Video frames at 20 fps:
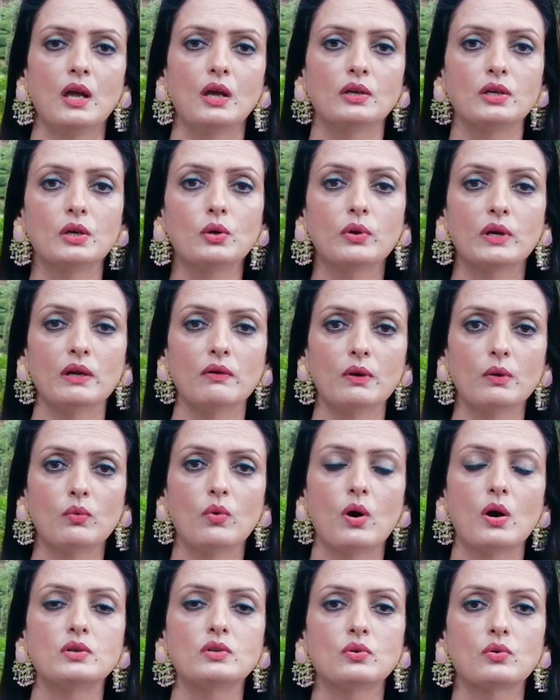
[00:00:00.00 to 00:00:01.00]
You even
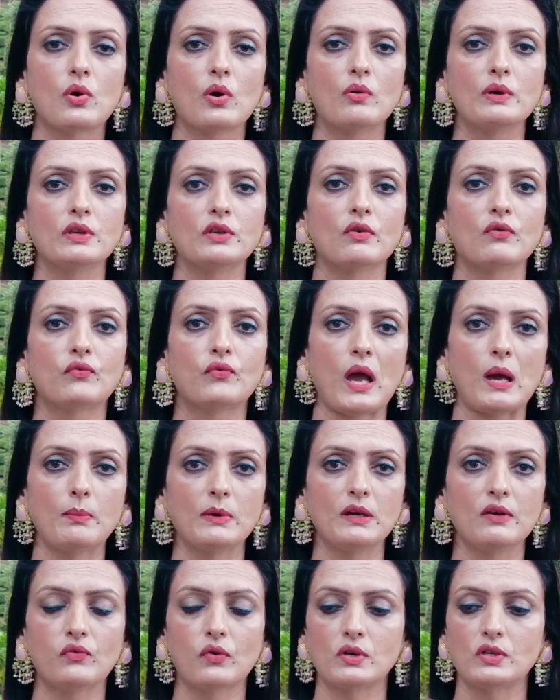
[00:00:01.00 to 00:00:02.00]
want to go with your
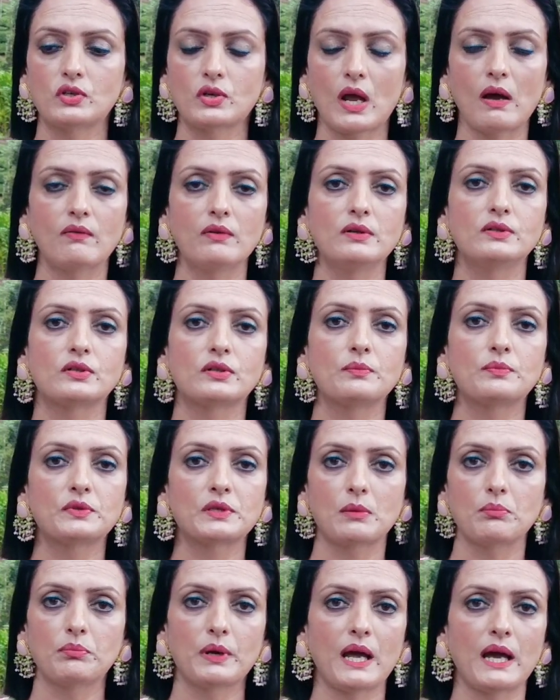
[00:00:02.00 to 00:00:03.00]
family for travel trips
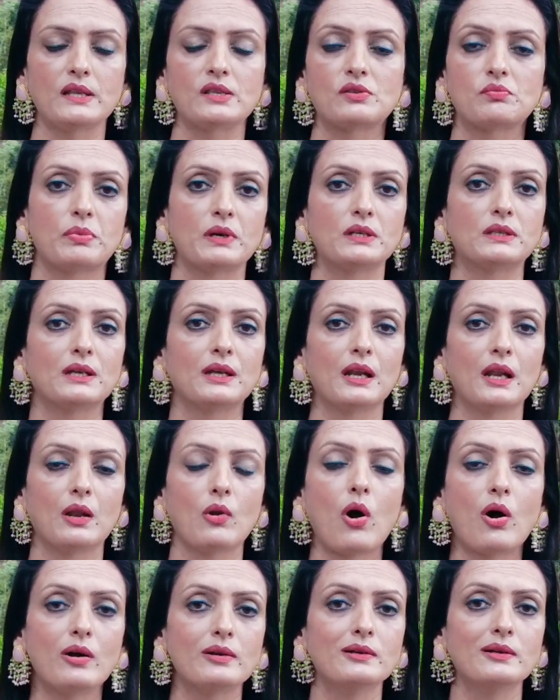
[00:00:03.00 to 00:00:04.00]
and plans, but the
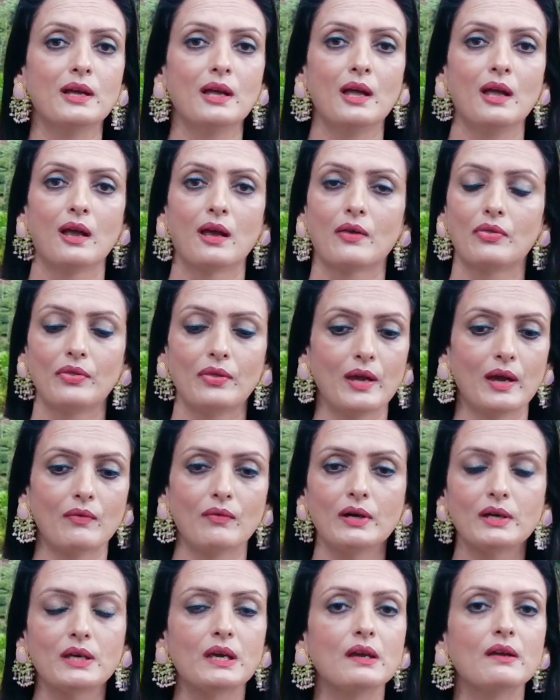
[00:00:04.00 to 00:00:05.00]
Lord
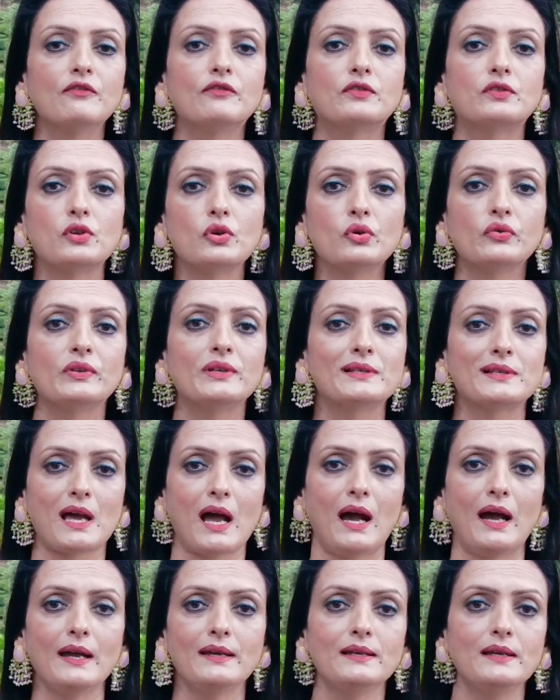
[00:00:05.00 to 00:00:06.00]
never gives you these
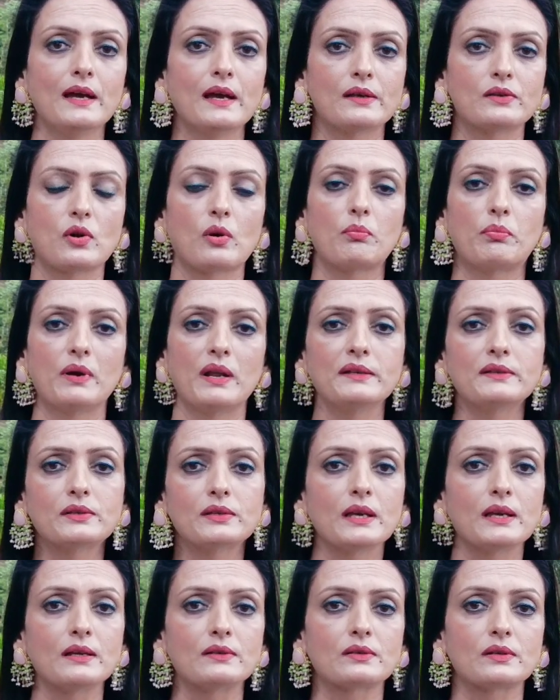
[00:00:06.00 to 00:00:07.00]
ideas or
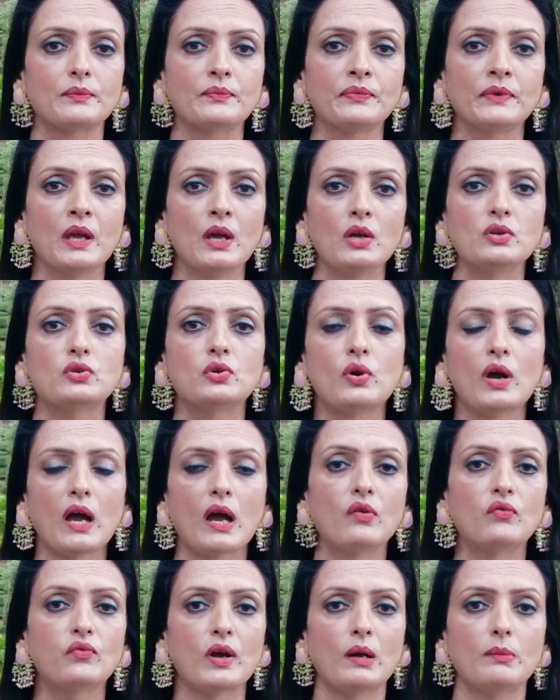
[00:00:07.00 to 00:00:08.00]
blessings to
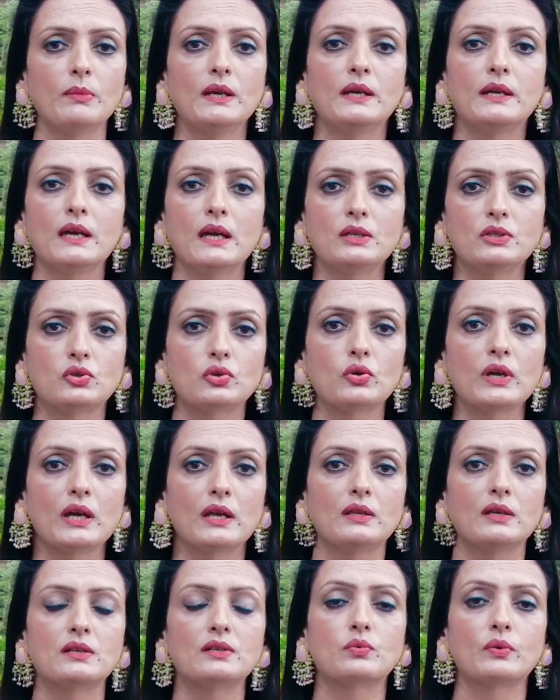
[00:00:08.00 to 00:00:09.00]
have family
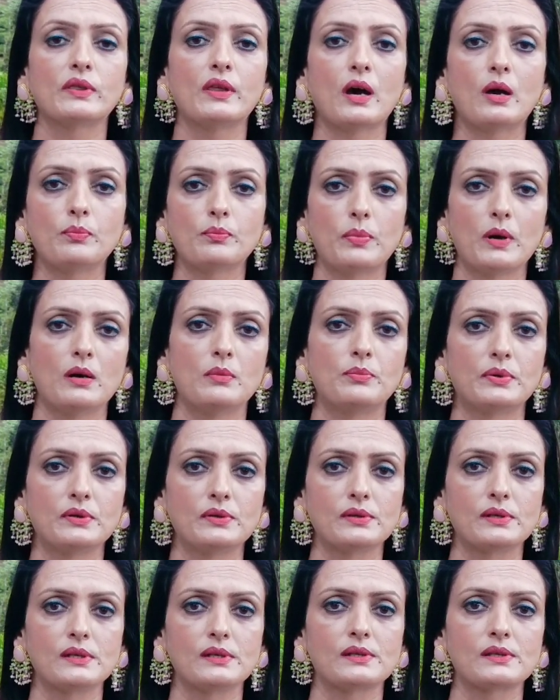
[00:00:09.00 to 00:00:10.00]
get-togethers without
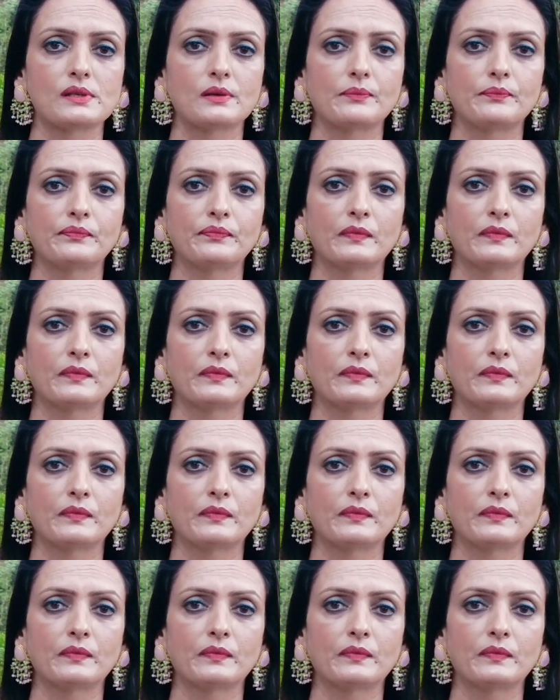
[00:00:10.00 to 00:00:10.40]
purposes.